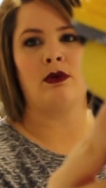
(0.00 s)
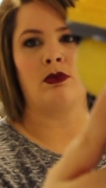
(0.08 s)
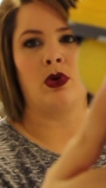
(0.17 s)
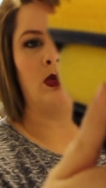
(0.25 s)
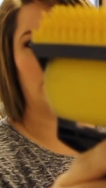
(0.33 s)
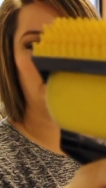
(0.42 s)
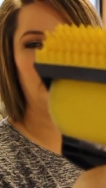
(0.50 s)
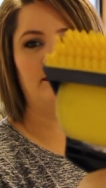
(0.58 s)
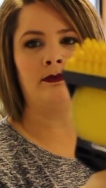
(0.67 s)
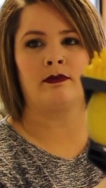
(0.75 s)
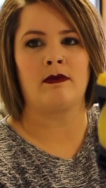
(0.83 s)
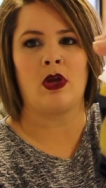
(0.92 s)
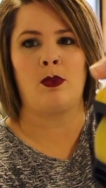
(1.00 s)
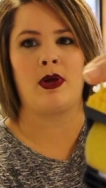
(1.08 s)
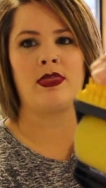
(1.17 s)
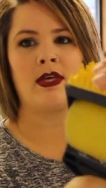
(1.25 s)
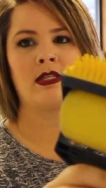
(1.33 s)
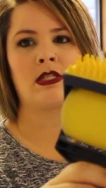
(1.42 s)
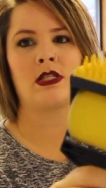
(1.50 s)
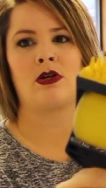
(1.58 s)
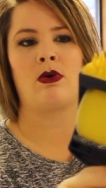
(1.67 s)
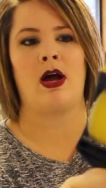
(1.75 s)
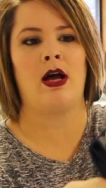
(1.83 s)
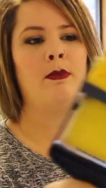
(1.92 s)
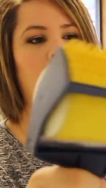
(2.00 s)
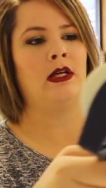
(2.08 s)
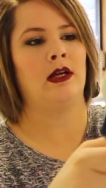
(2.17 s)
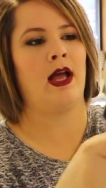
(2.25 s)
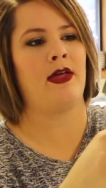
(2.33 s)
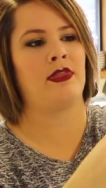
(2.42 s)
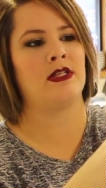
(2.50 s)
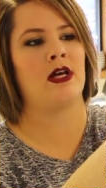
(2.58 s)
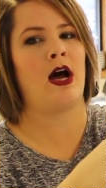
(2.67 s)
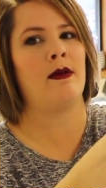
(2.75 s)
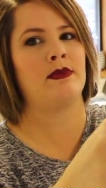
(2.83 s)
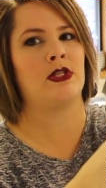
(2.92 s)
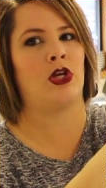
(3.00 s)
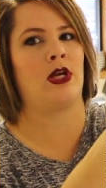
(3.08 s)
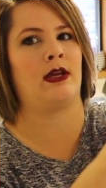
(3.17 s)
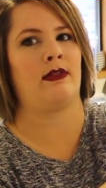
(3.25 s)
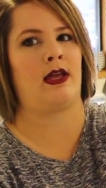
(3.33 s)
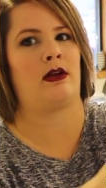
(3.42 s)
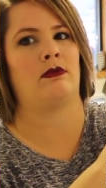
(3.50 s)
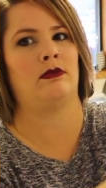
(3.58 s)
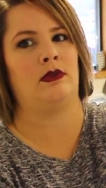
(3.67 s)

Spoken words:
roller with a scrub at the top, so you can, like,